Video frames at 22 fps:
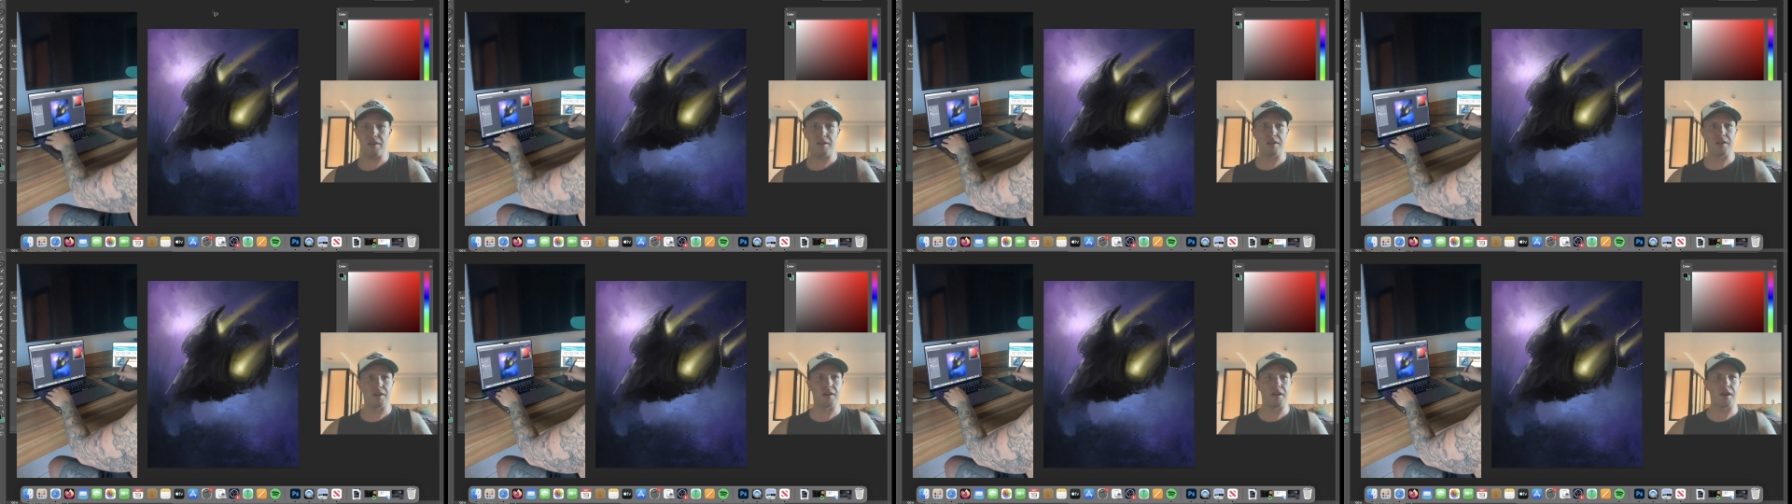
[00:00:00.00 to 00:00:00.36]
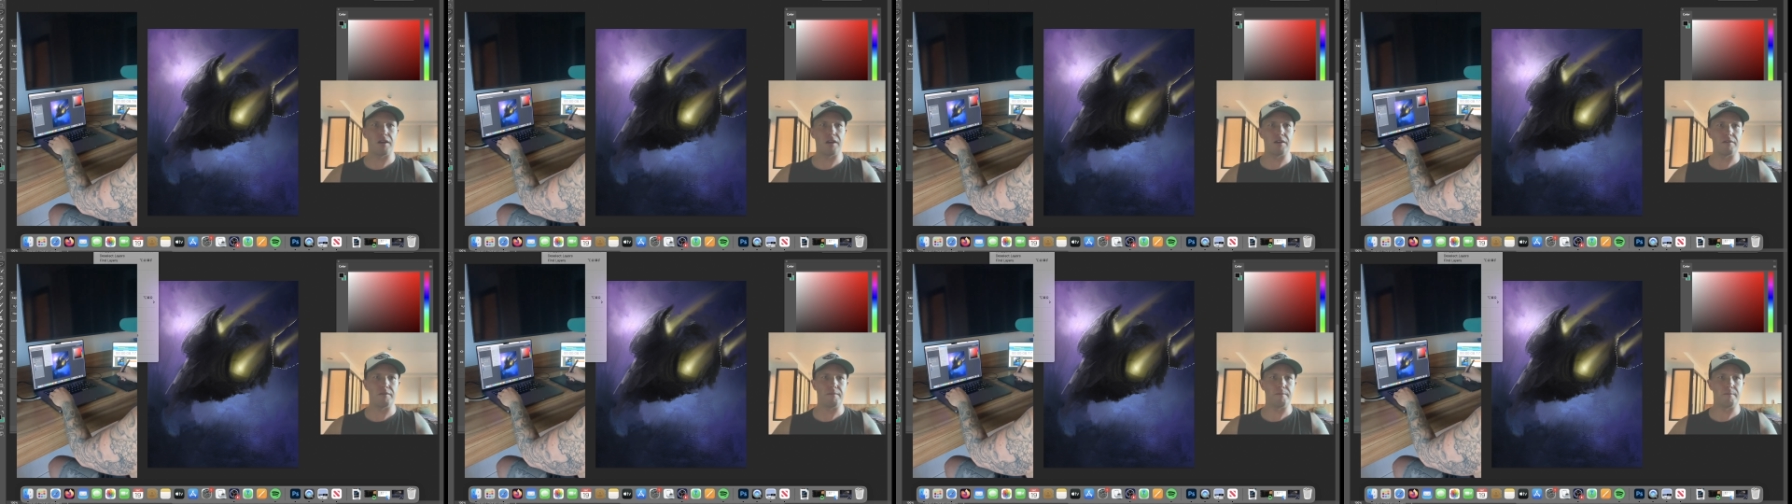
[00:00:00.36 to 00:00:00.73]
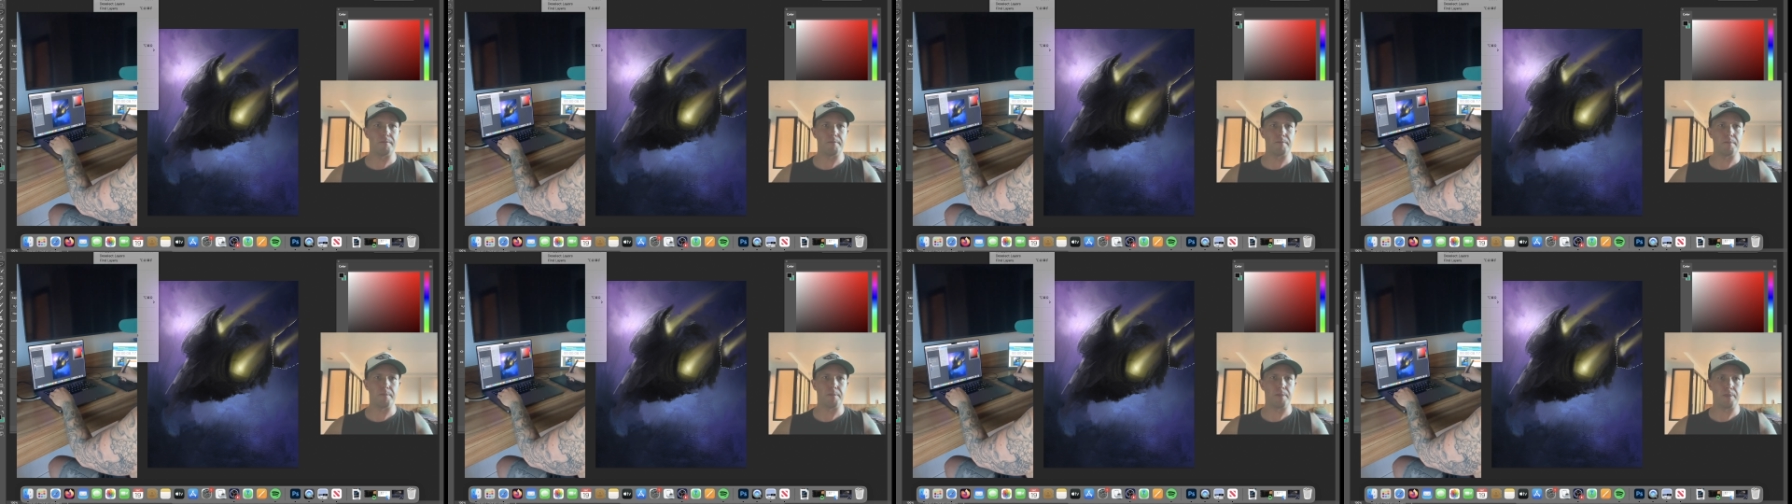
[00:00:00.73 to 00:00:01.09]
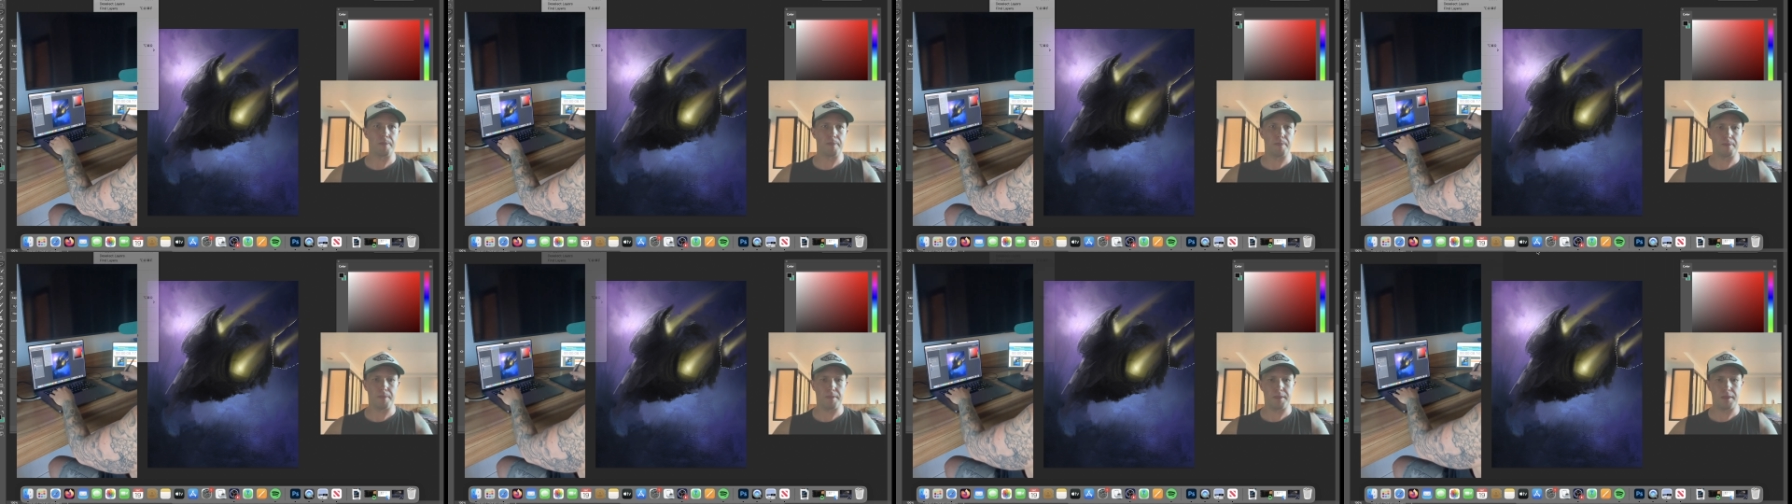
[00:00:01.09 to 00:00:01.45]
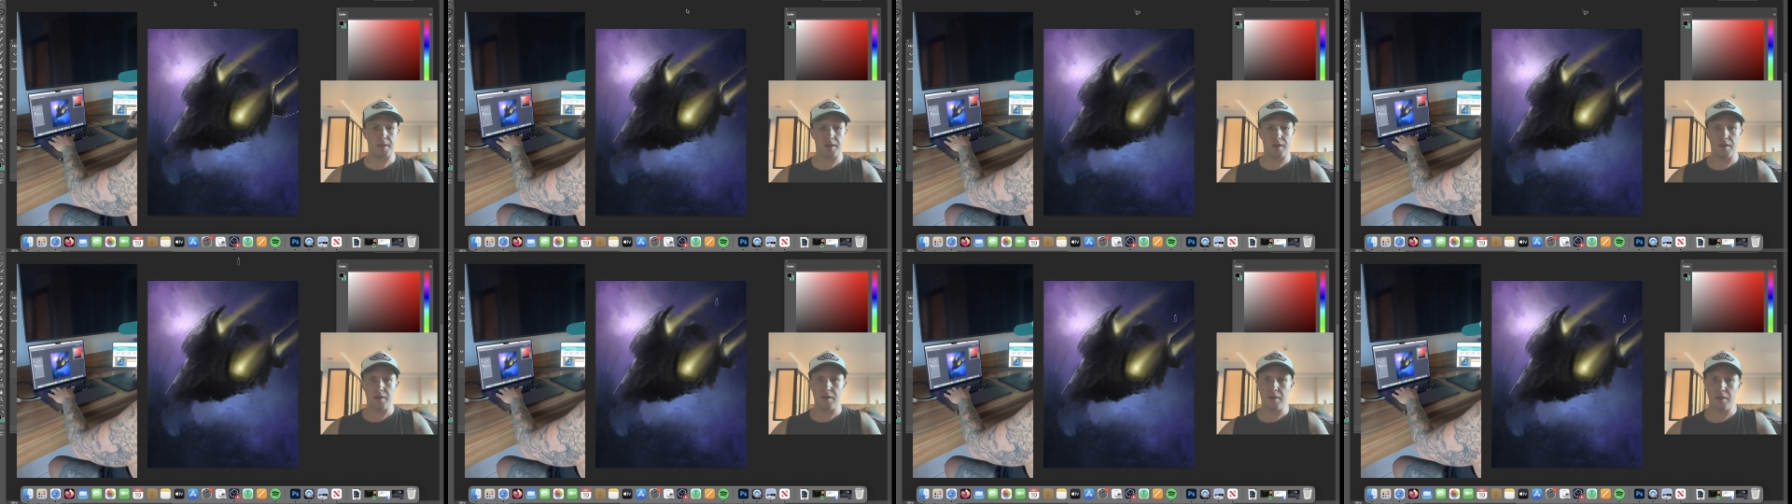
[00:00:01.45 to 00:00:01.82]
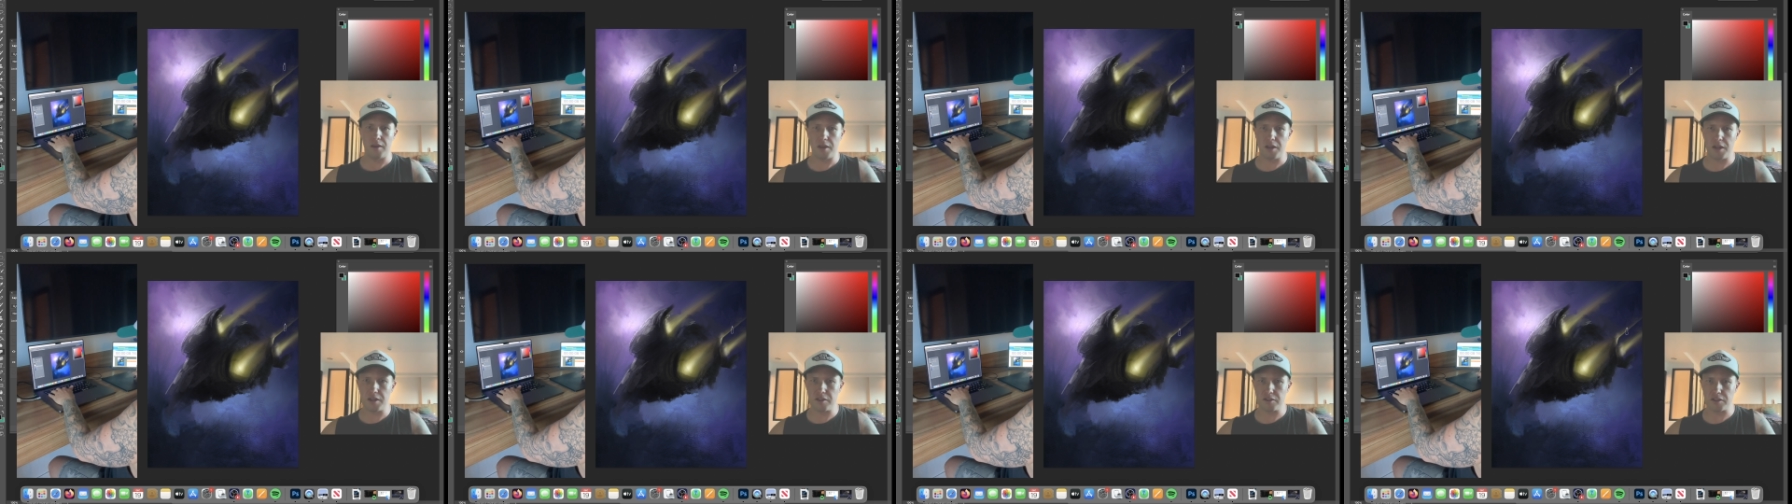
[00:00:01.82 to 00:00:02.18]
There you go.
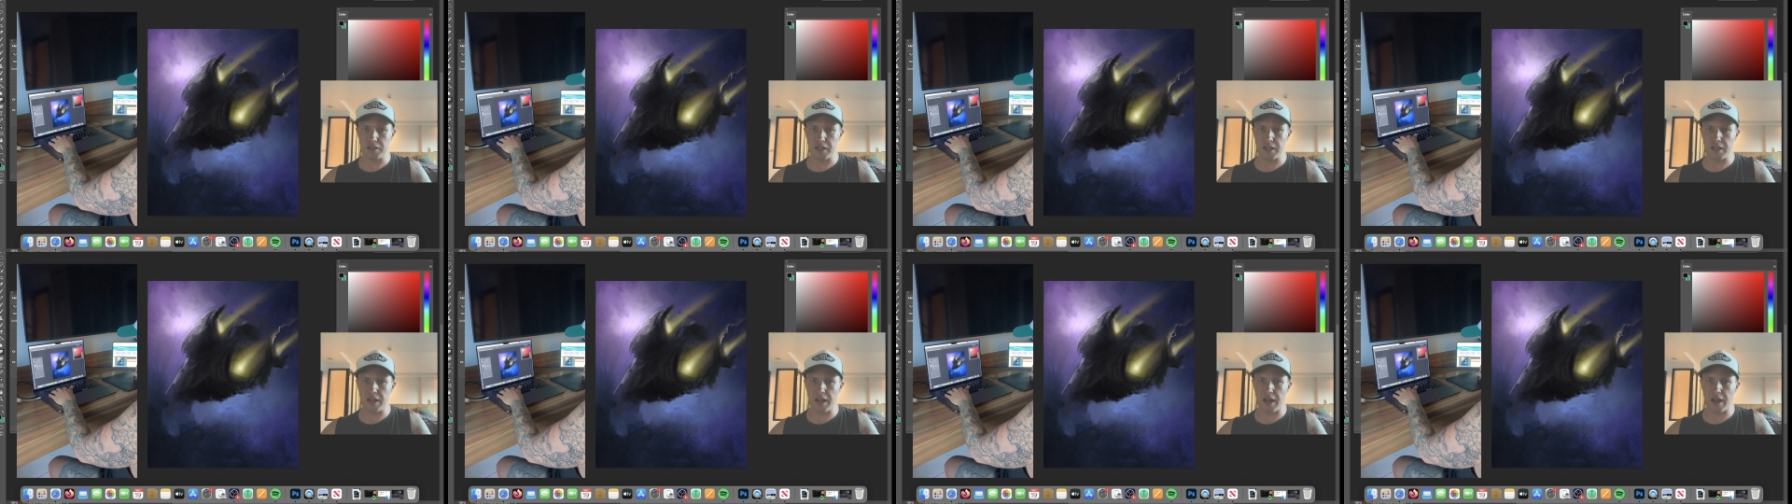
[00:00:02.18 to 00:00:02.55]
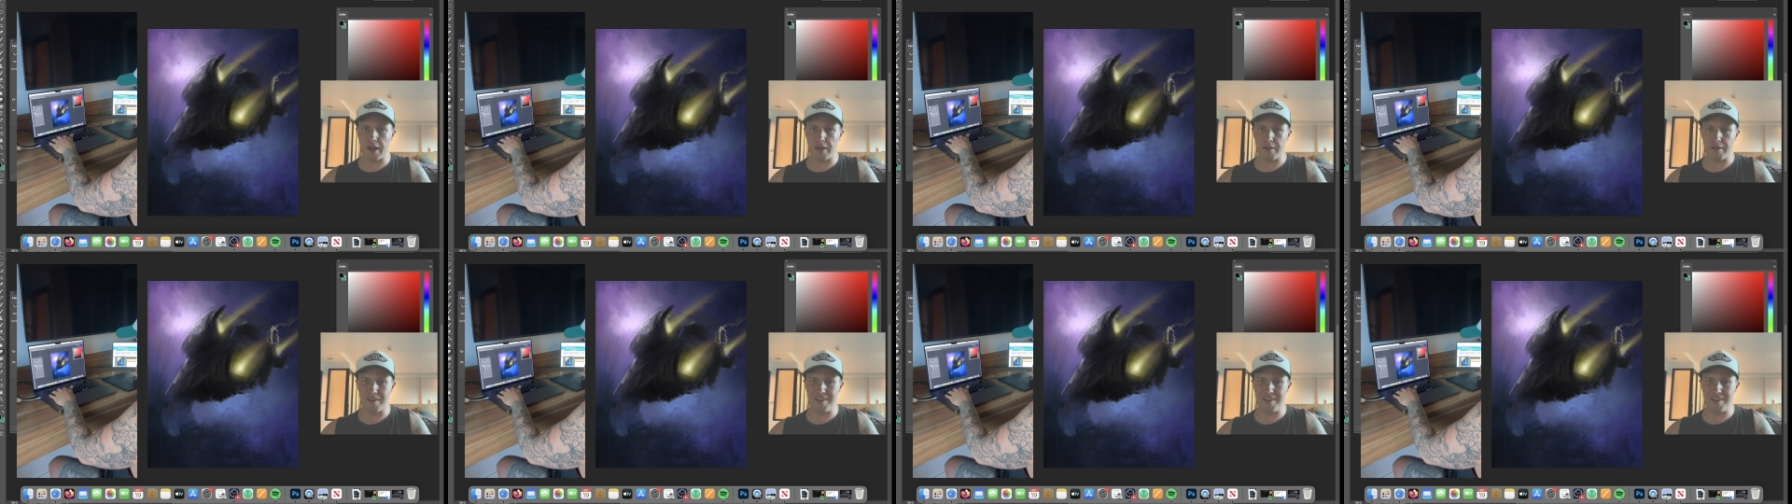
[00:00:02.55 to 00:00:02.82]
You didn't see that.